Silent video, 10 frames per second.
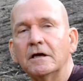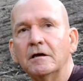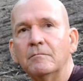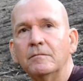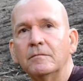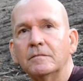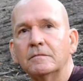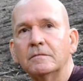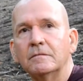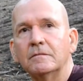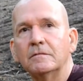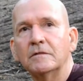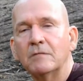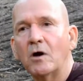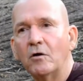the,
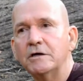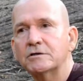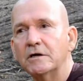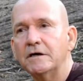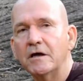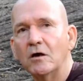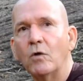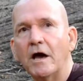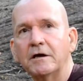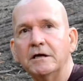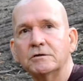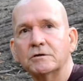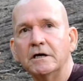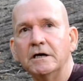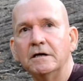the Bodhi tree, the
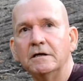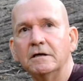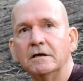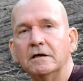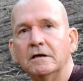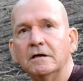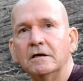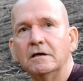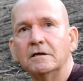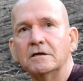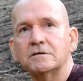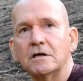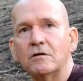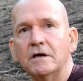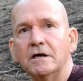awakening tree, the
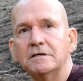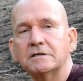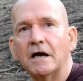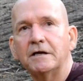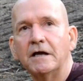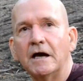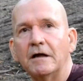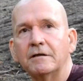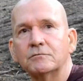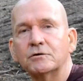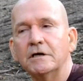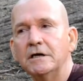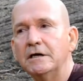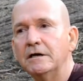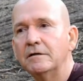Siri Sarnath
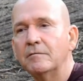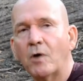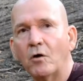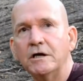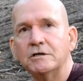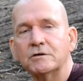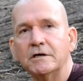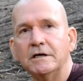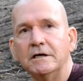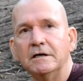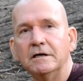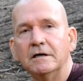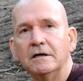tree, the Bodhi tree.